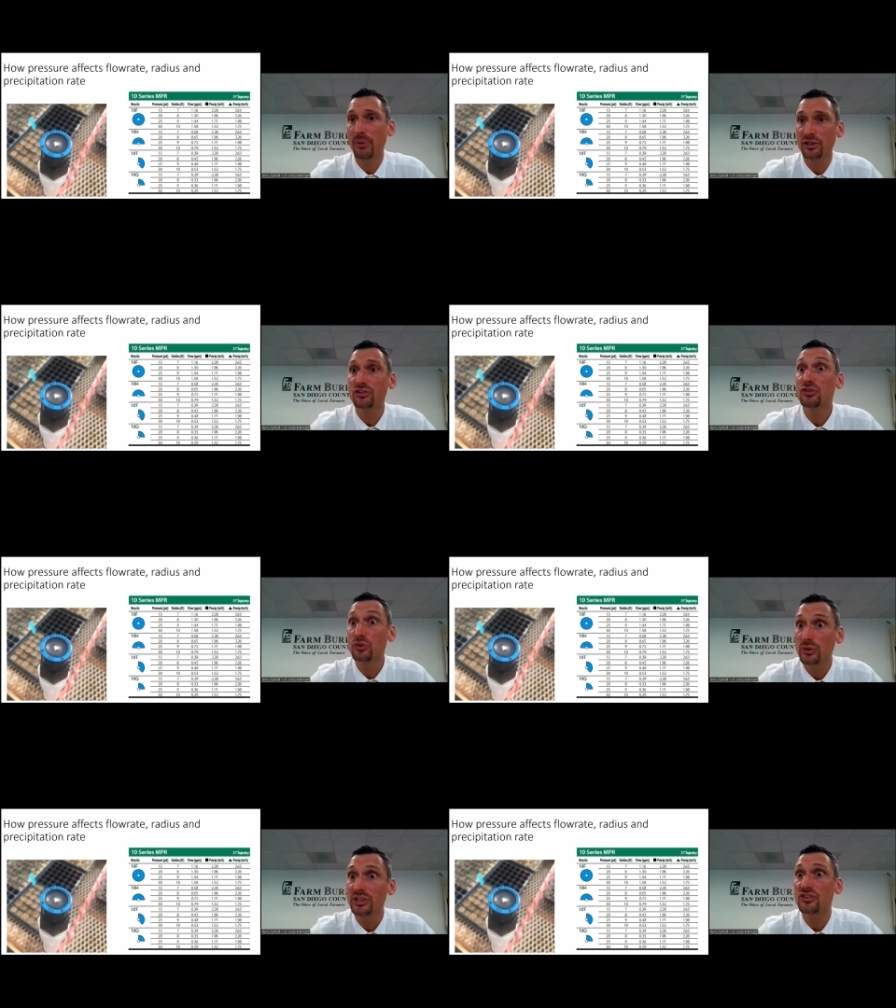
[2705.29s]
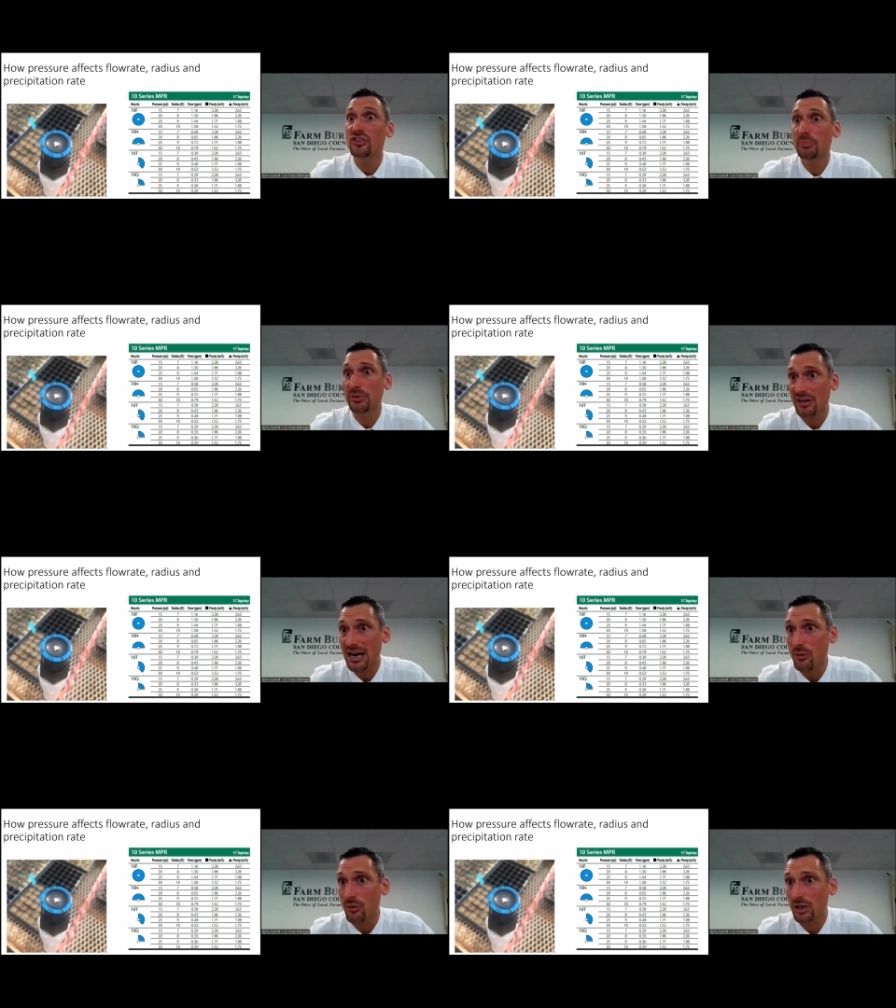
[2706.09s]
0.2 inches per
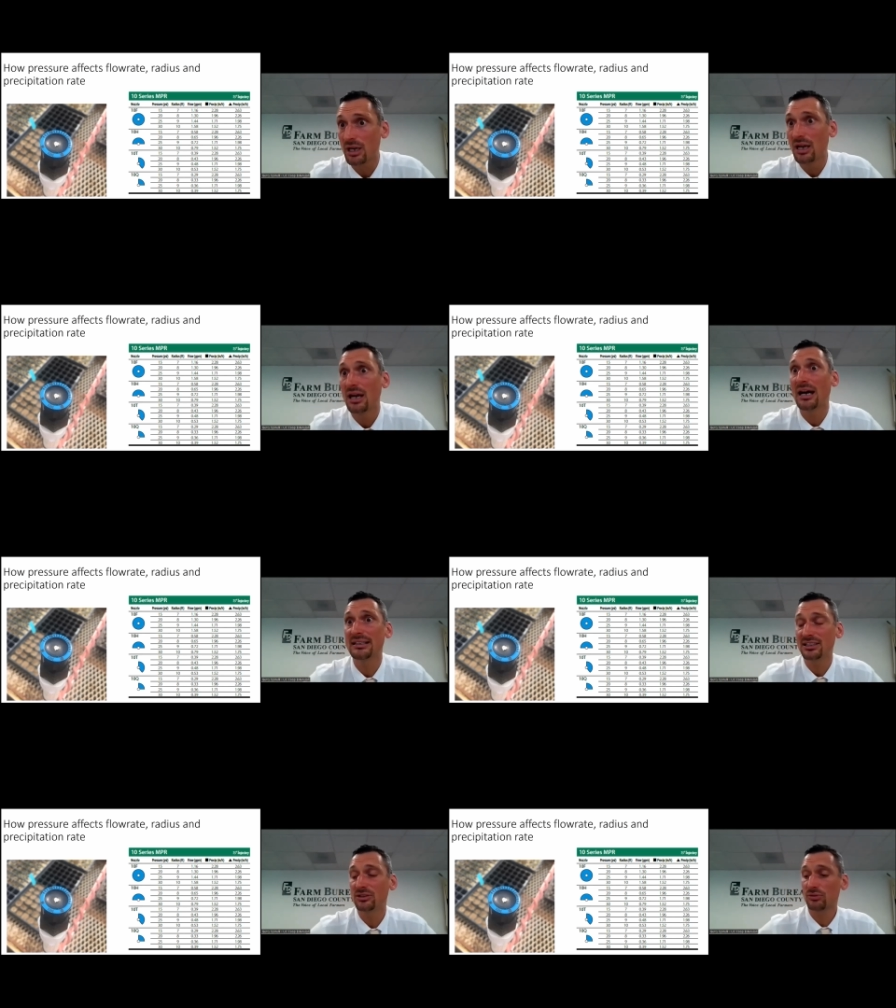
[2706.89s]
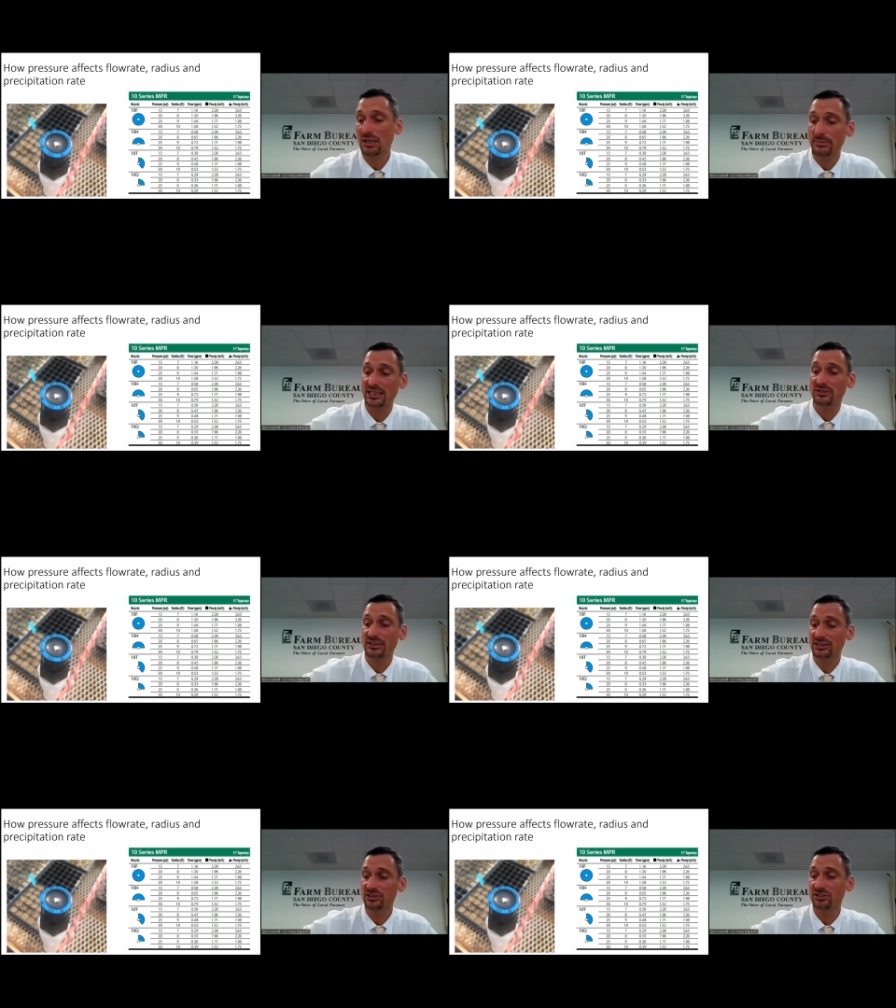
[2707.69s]
hour i need to run my
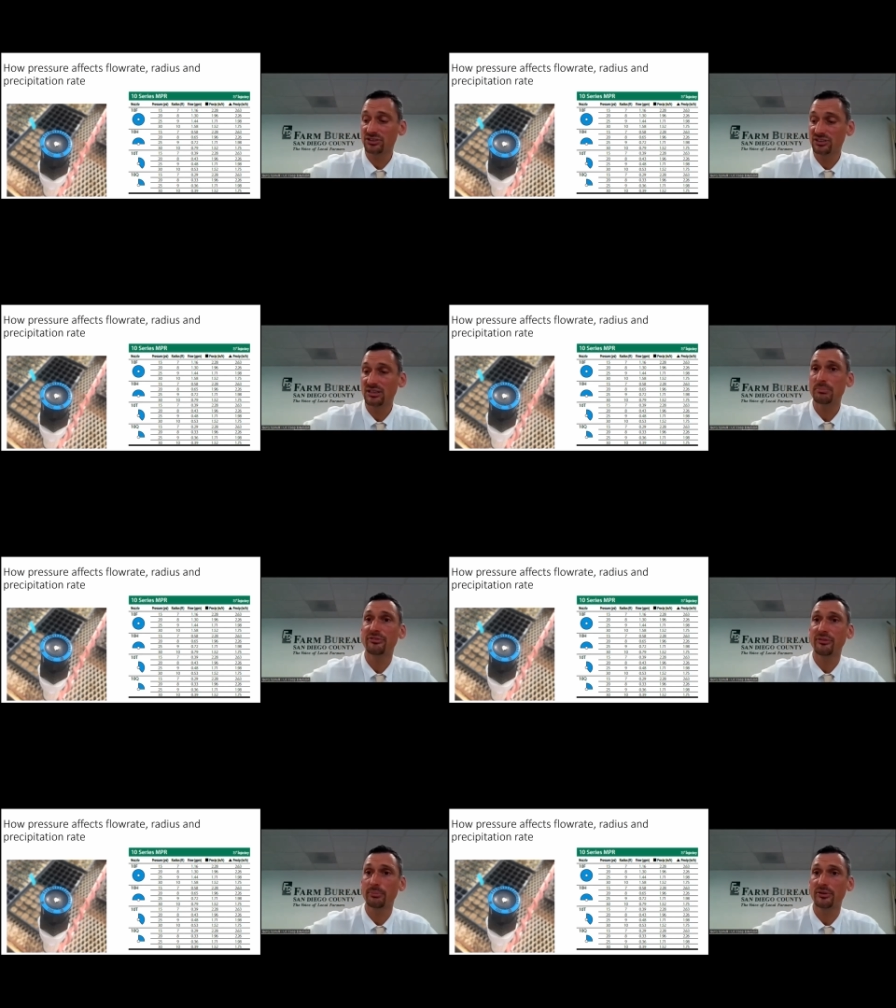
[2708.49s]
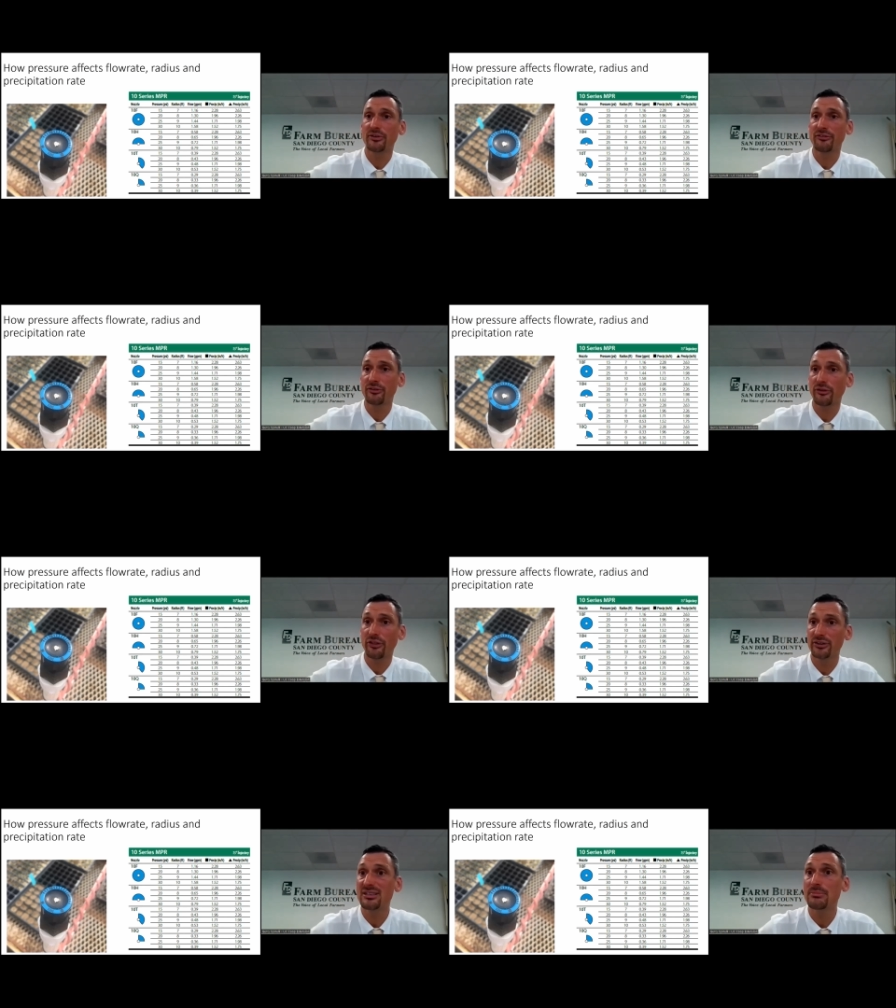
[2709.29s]
irrigation system for, for
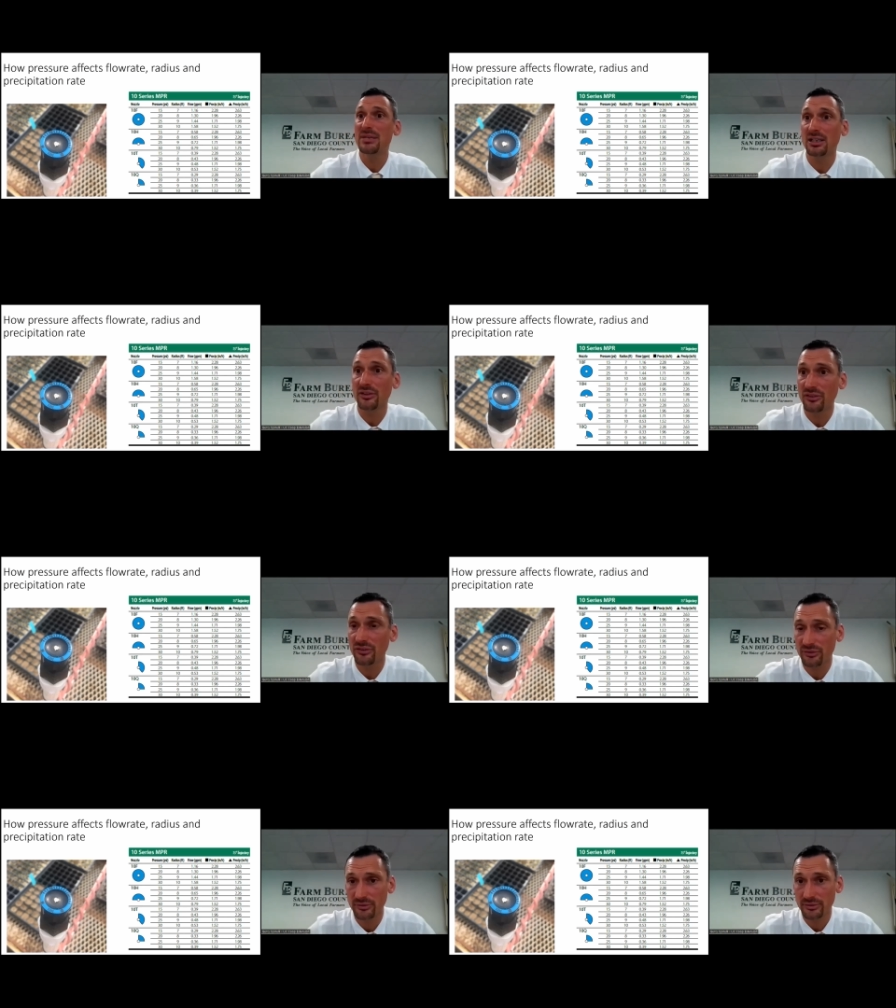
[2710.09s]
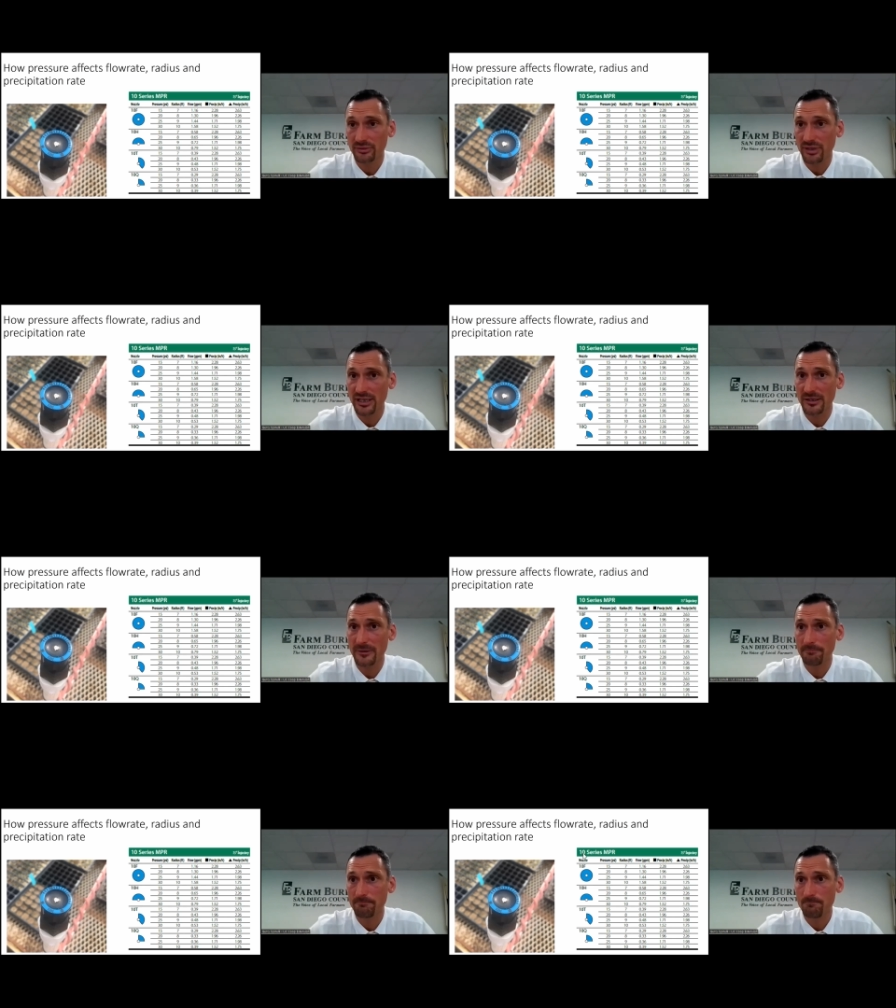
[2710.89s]
30 minutes right
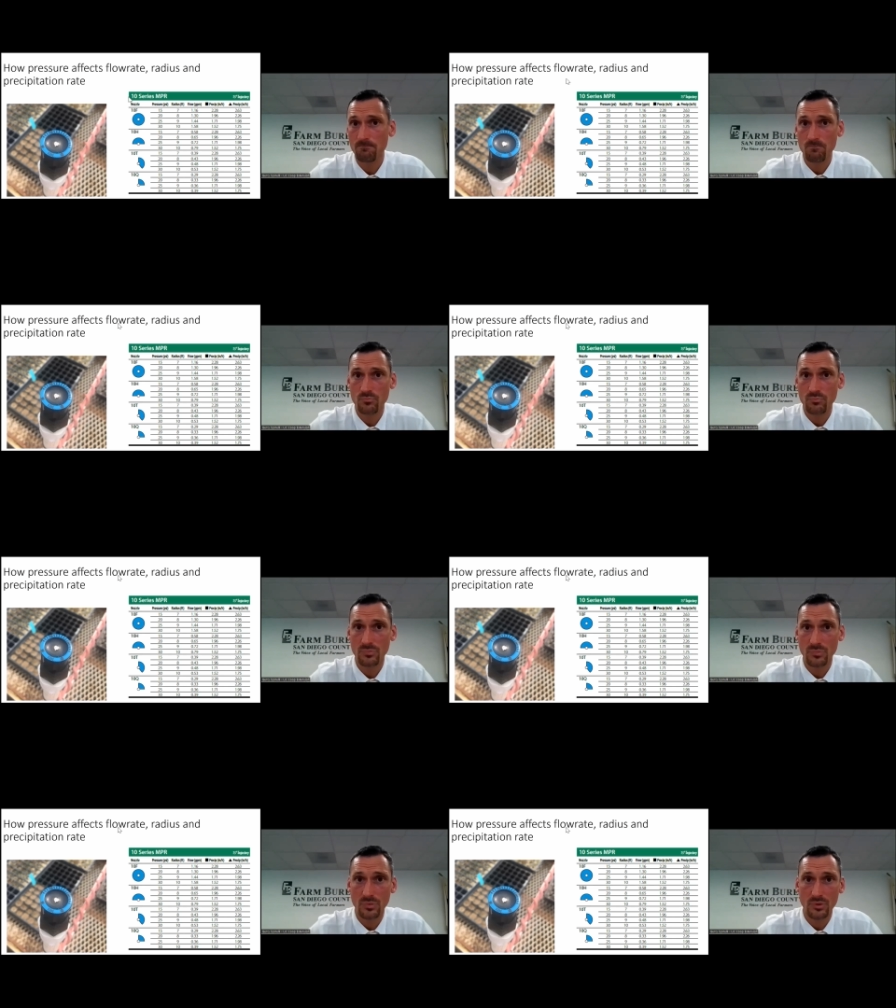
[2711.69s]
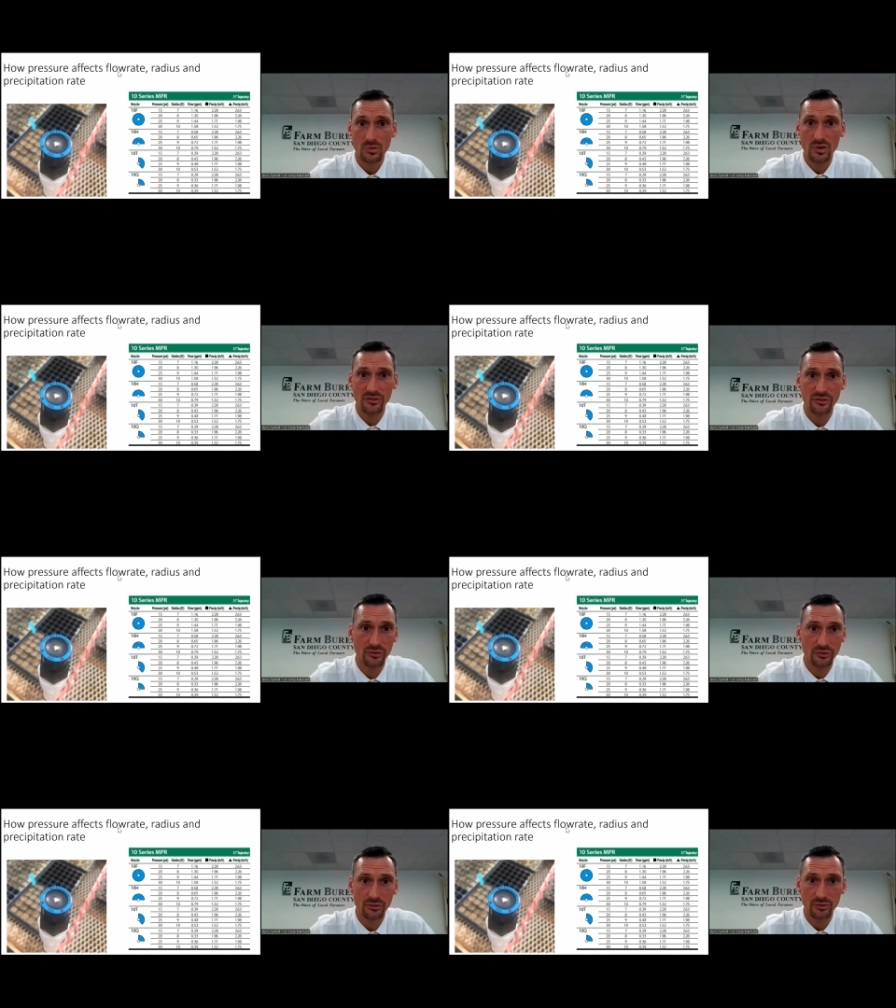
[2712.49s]

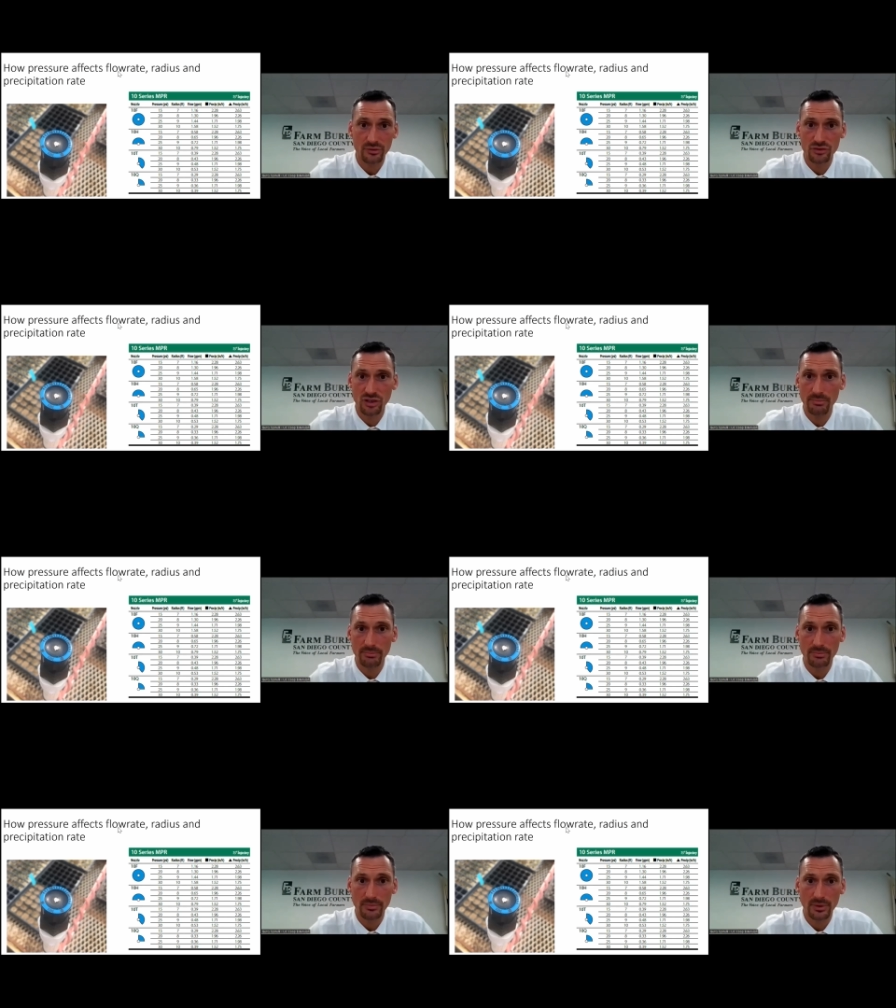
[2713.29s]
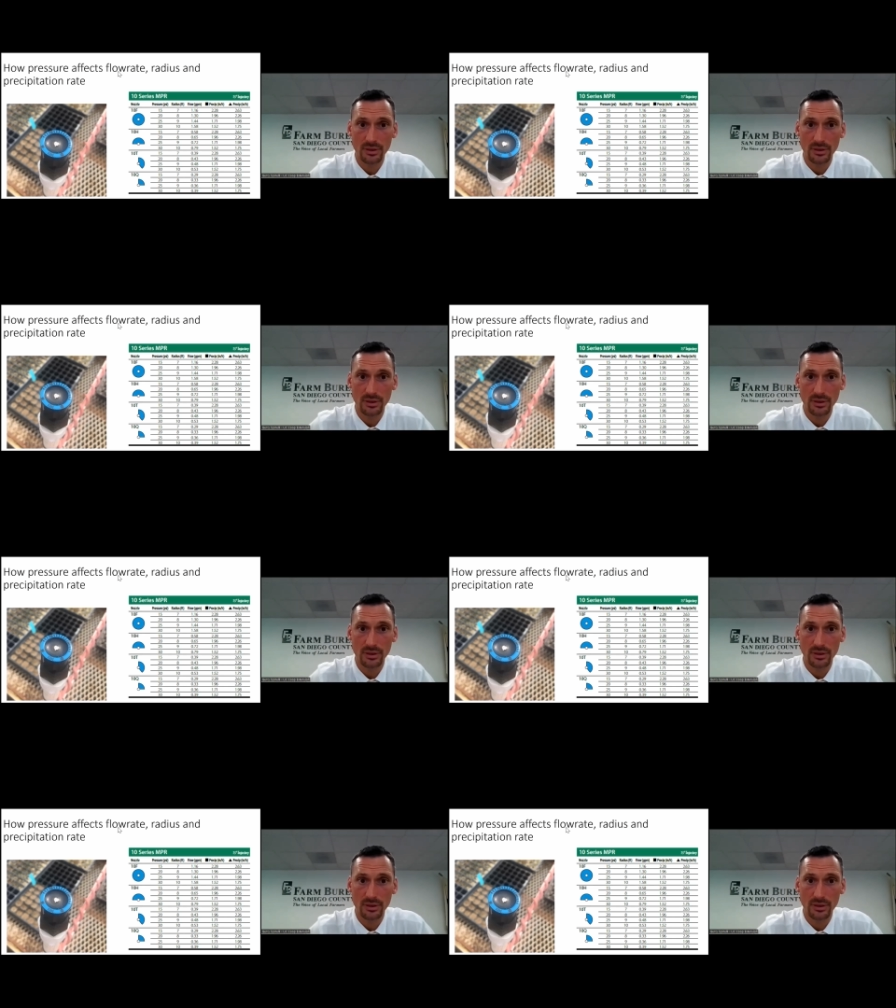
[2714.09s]
yes jim